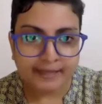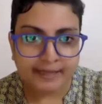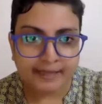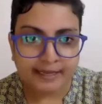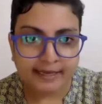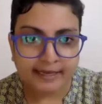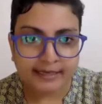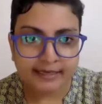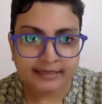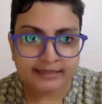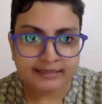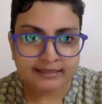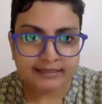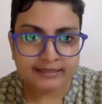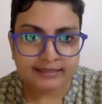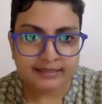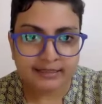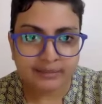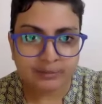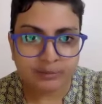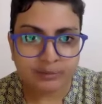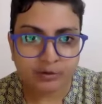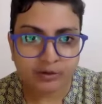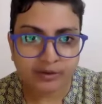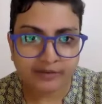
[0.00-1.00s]
and doesn't
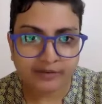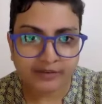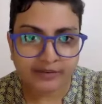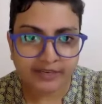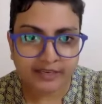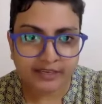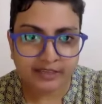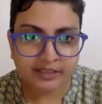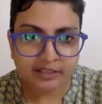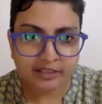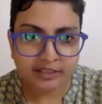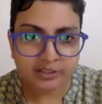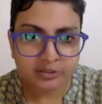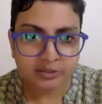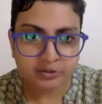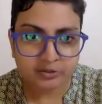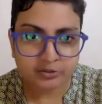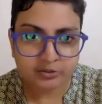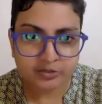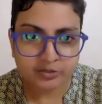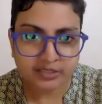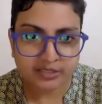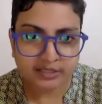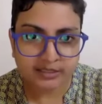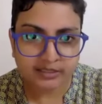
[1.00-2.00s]
seem to have any other
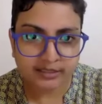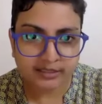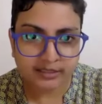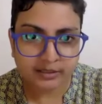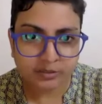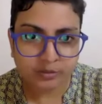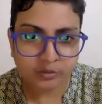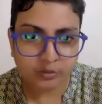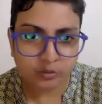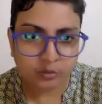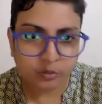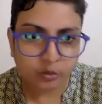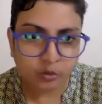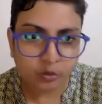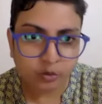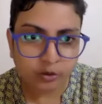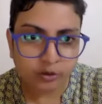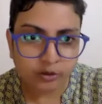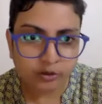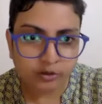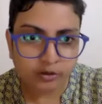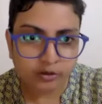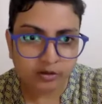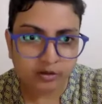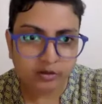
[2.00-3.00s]
issues other than a
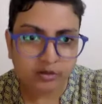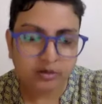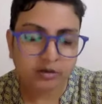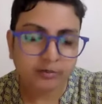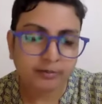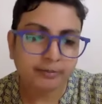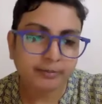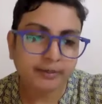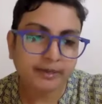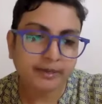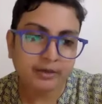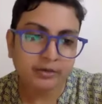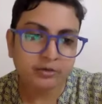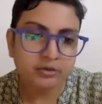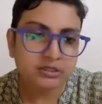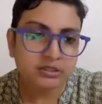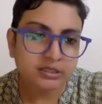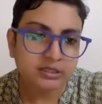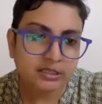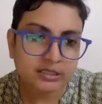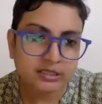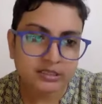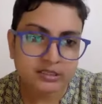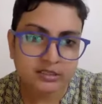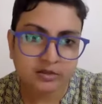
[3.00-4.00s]
wound,
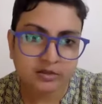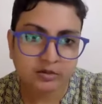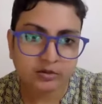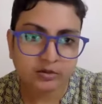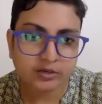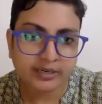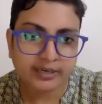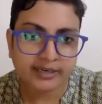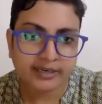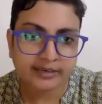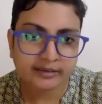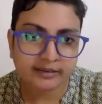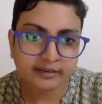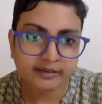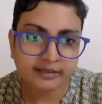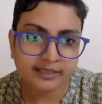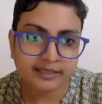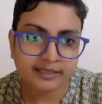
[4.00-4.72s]
Barocin is a good idea.